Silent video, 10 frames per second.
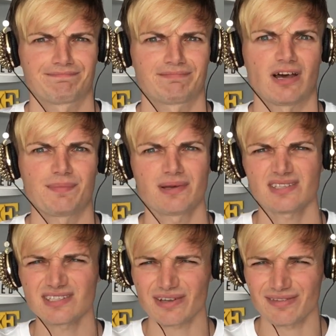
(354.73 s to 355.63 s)
I
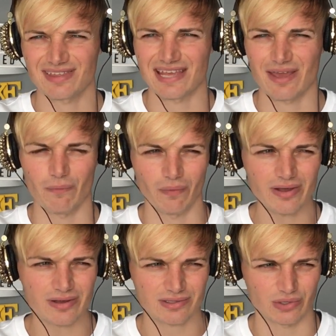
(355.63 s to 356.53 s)
personally don't think it
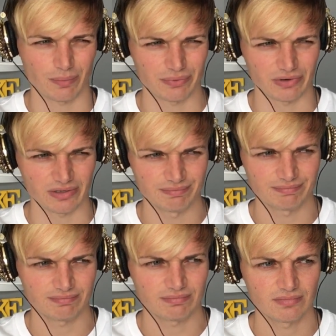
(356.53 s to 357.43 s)
works opera.
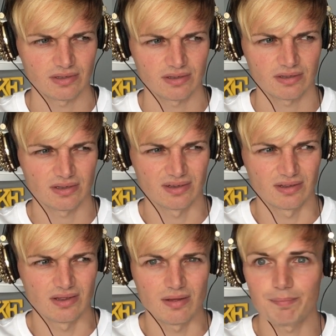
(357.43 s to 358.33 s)

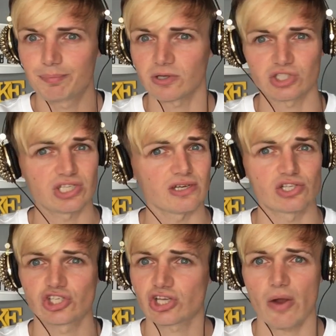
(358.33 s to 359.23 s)
But she is
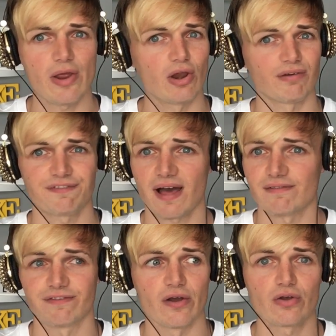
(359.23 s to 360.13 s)
showing off
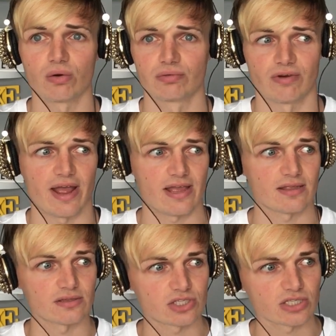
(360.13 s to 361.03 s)
that vocal
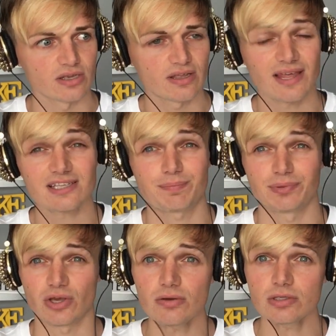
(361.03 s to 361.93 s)
range. That's
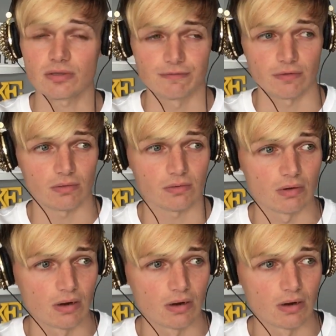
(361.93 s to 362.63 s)
beautiful.